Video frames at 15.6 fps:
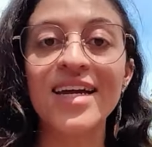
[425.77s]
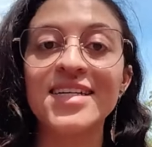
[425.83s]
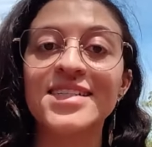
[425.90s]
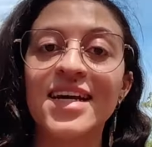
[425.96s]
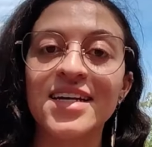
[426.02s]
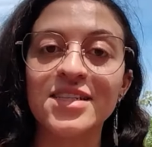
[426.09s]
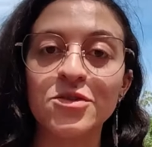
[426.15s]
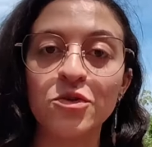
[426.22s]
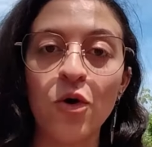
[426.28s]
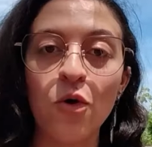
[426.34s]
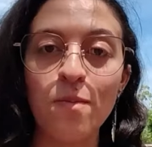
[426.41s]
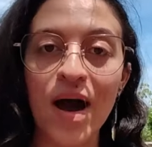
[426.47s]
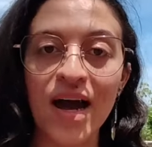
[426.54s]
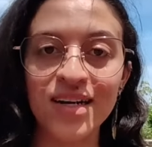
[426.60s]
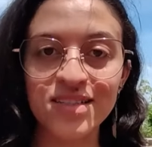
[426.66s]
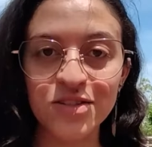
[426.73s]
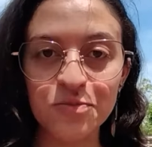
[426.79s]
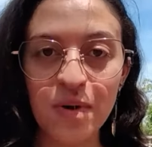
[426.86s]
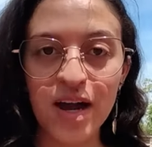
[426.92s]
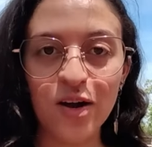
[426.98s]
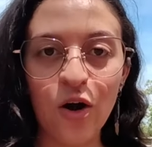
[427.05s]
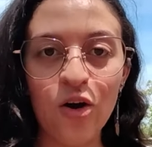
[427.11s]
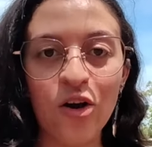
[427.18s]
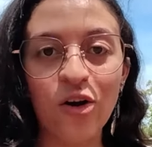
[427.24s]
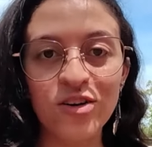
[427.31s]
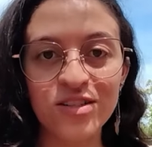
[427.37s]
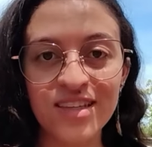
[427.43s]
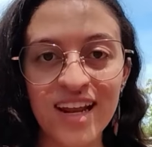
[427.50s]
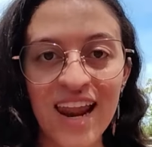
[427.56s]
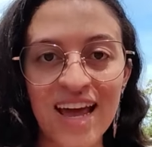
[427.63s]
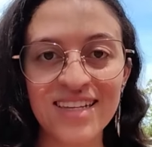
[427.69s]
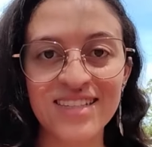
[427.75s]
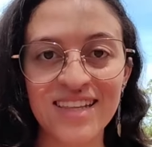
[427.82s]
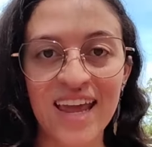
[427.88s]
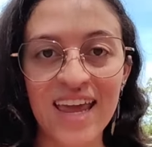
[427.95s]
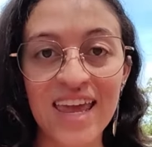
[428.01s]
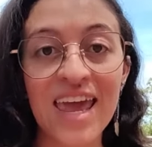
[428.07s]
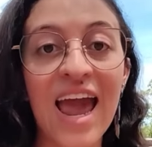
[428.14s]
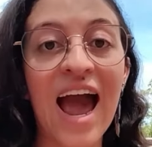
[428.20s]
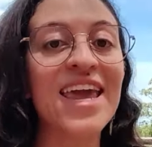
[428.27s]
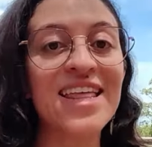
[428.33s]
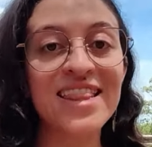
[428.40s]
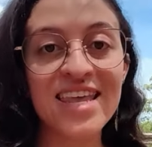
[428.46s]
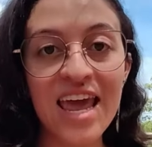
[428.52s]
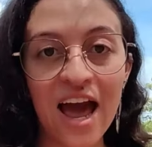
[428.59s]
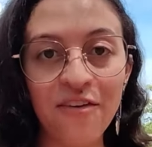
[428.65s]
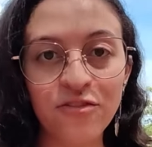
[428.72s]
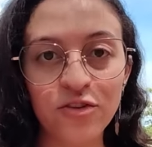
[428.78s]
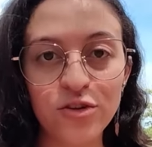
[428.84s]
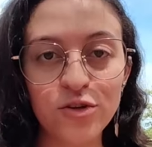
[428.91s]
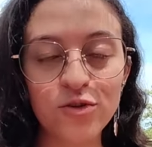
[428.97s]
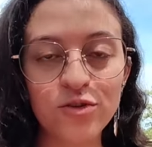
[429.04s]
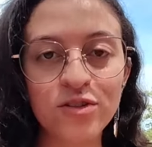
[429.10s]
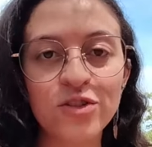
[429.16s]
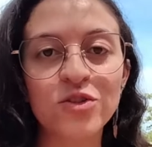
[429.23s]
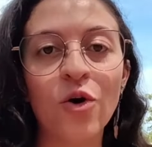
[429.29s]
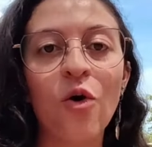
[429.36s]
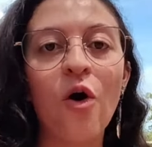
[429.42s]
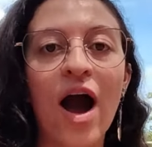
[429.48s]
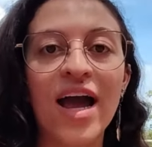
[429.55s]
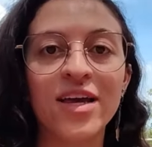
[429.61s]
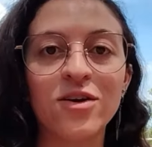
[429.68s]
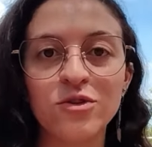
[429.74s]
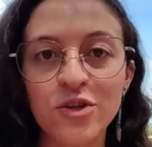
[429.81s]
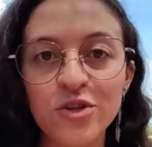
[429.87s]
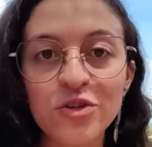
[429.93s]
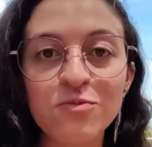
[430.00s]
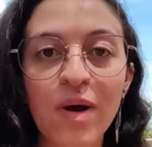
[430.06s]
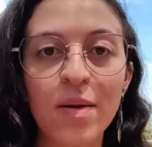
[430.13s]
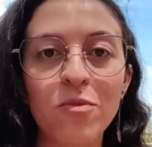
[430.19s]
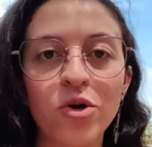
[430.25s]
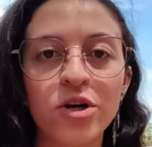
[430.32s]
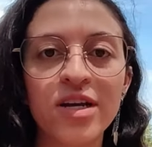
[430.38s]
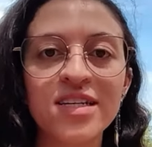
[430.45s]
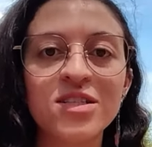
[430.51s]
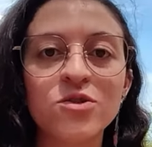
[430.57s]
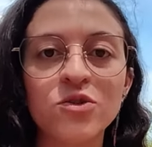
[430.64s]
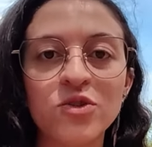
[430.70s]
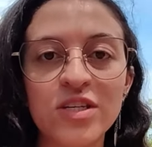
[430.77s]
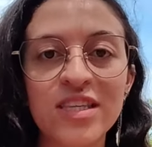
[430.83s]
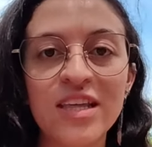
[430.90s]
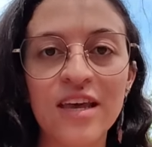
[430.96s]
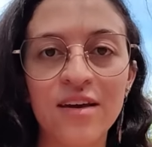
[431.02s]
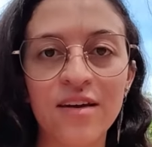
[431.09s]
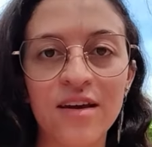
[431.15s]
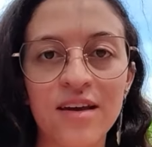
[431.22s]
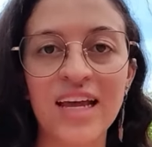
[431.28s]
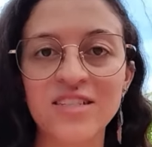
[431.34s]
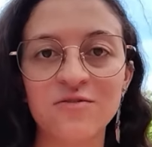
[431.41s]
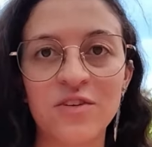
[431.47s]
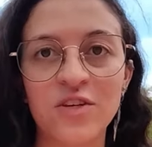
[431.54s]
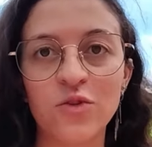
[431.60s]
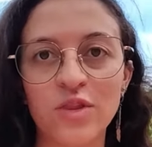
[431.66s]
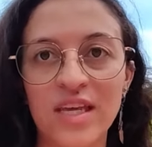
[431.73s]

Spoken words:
I decided to go back to Bangkok on the last day in the afternoon, so I could use my morning to see the last few